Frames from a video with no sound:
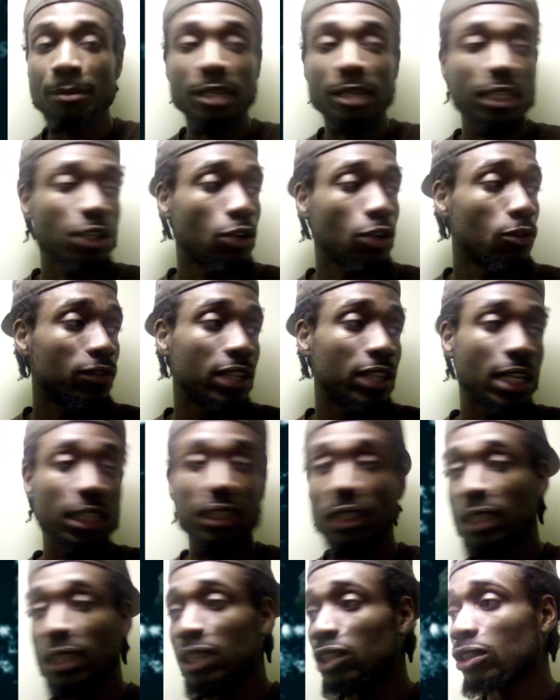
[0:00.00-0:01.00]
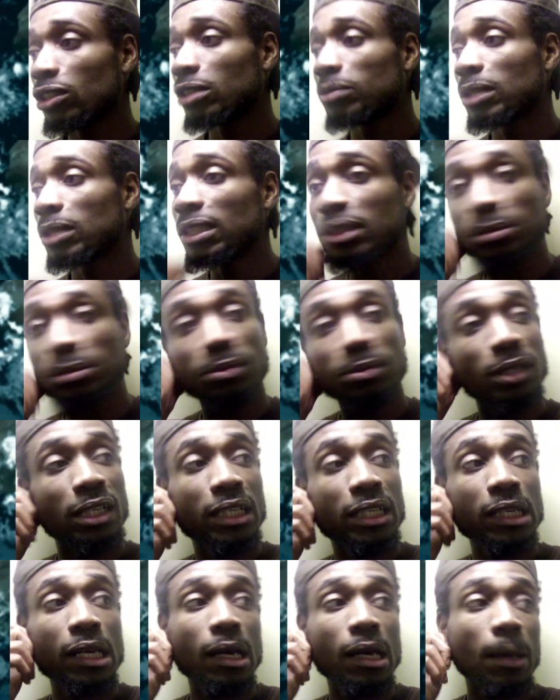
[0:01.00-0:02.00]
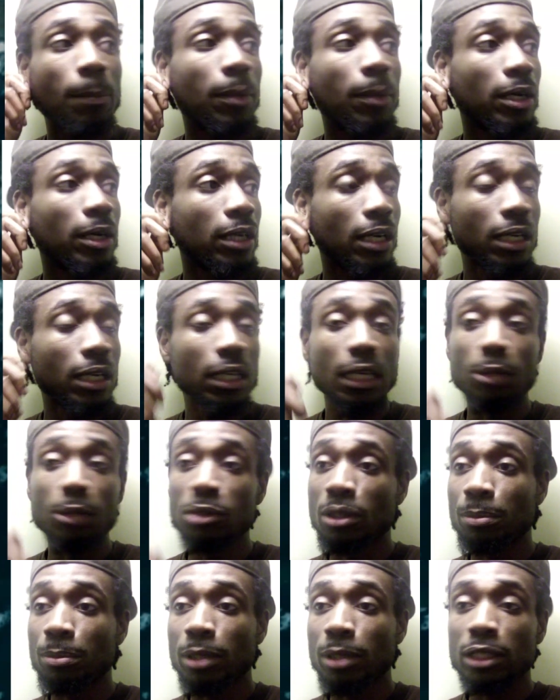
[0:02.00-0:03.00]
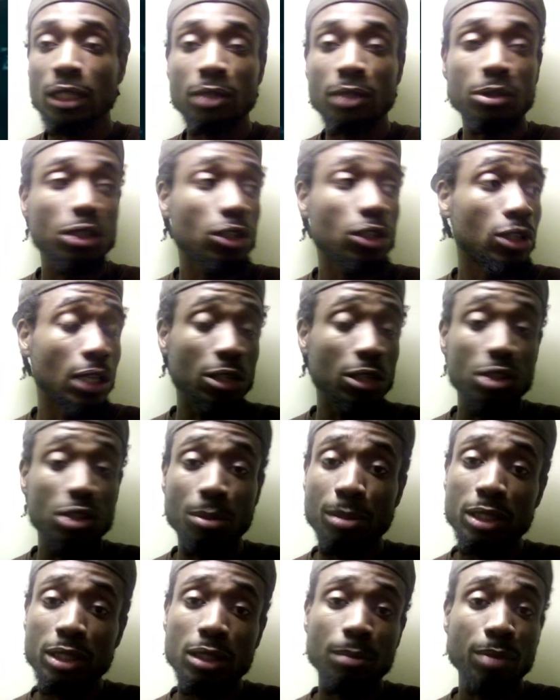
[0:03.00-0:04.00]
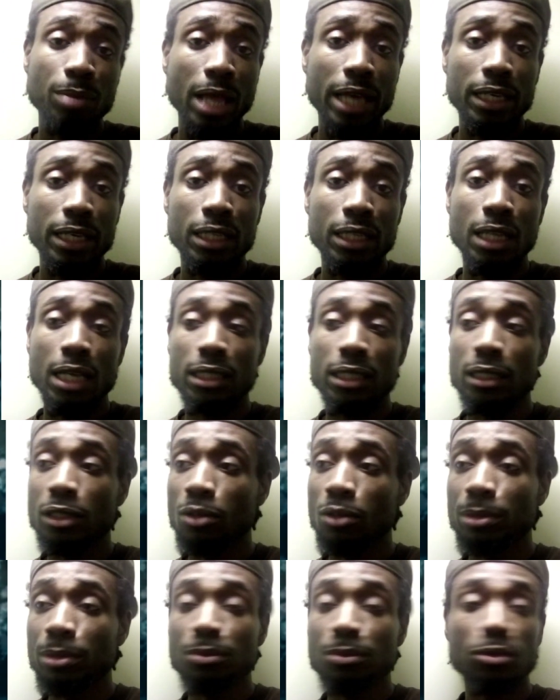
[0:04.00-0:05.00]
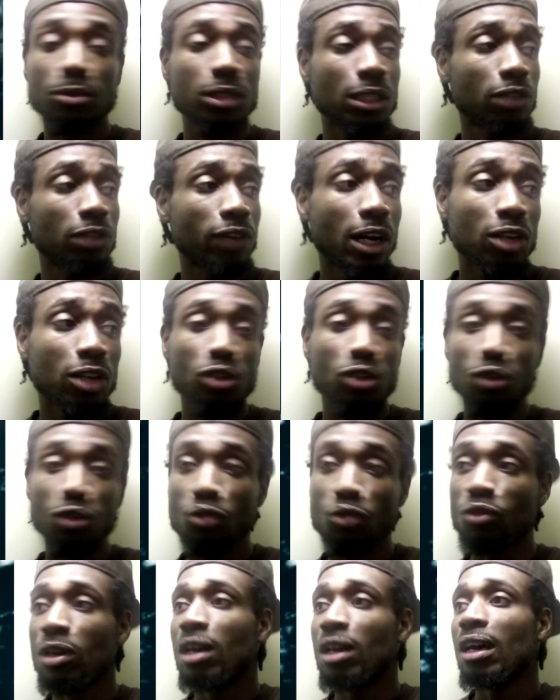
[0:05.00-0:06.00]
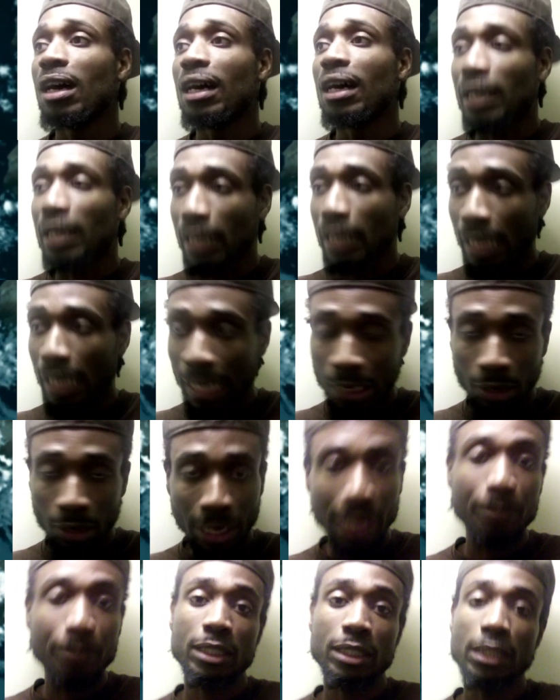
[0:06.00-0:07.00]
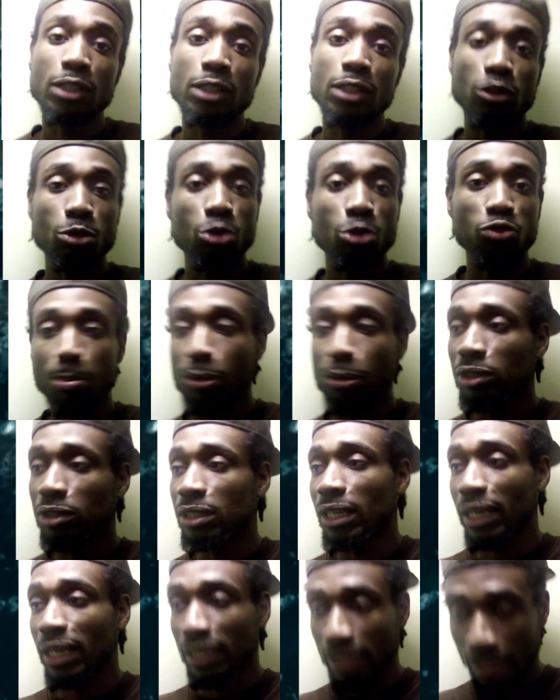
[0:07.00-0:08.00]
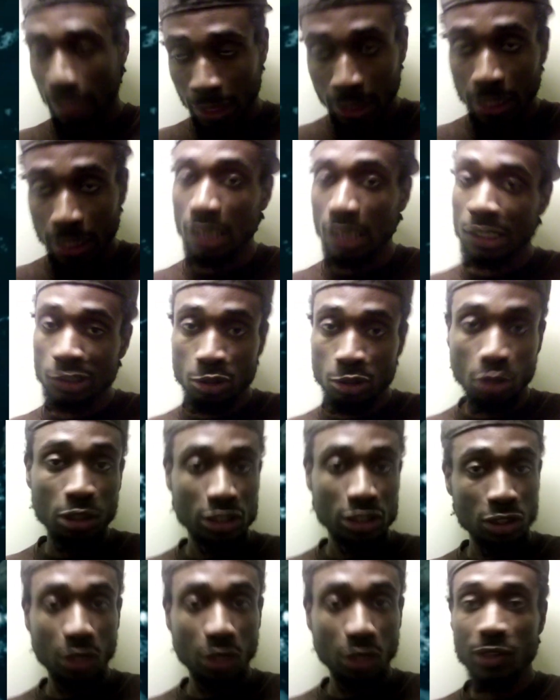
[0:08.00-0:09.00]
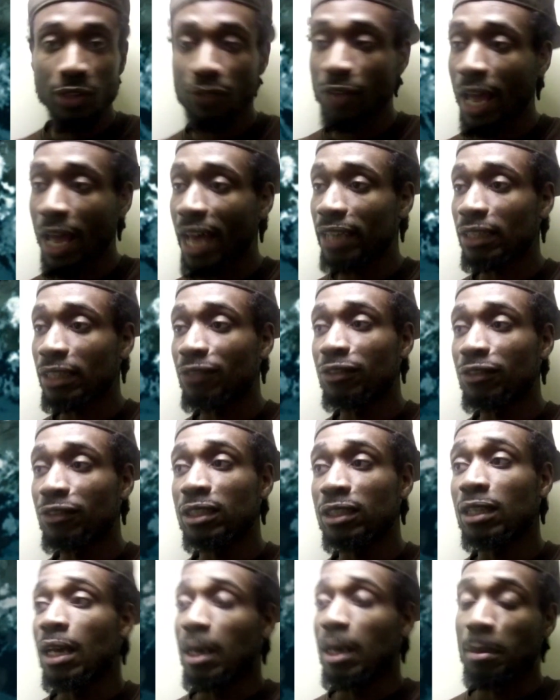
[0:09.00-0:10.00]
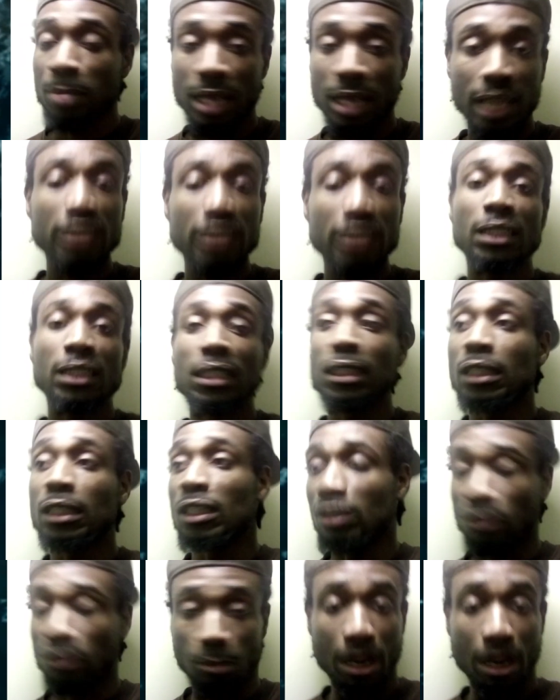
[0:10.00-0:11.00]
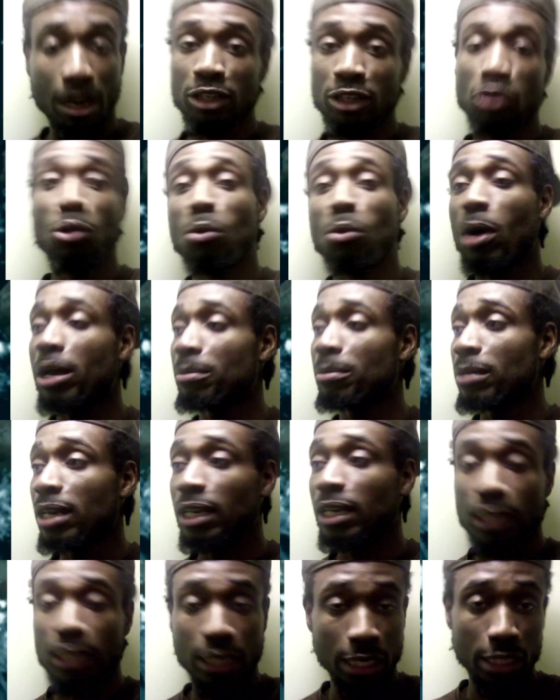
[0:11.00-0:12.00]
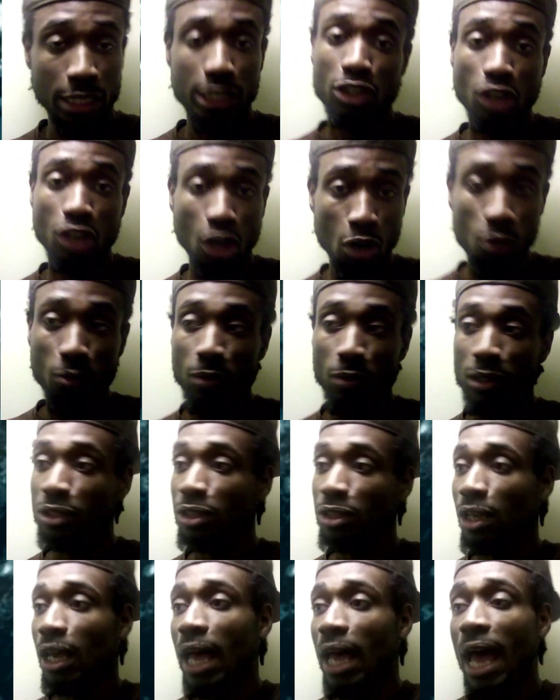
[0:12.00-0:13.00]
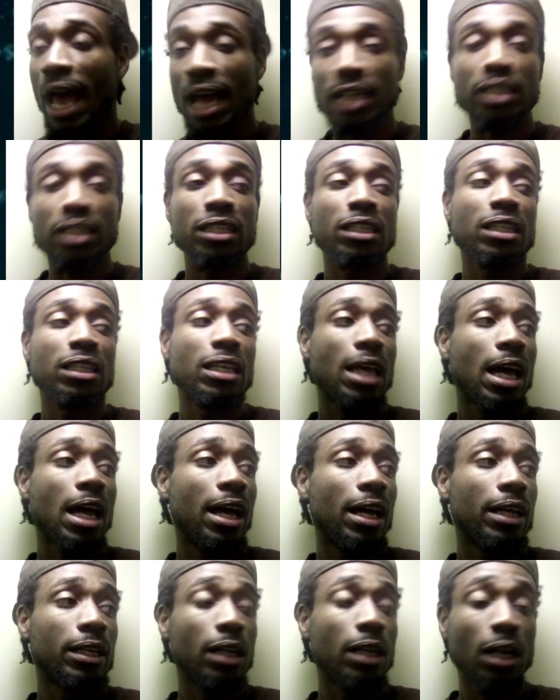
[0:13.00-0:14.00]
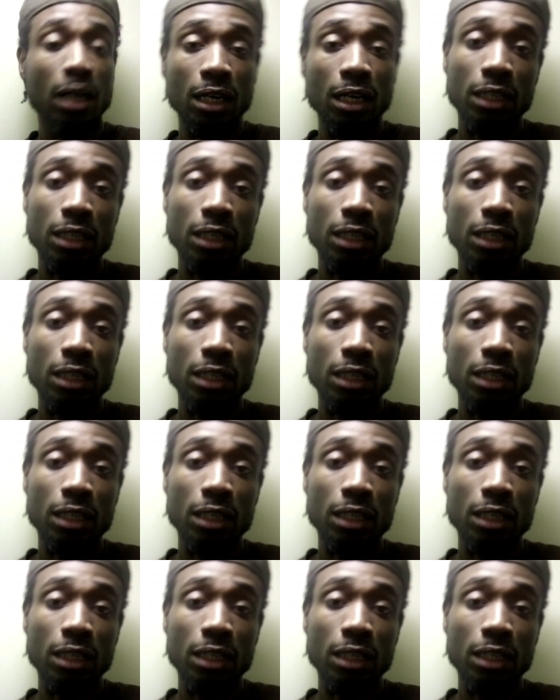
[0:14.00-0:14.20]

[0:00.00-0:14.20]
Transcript: many COVID-19 germs he spread. But it was a bunch of Black and Latino people in the crowd too. ABC News reports that conservative activist, Black chick, married to a white man, Candace Owens, actually had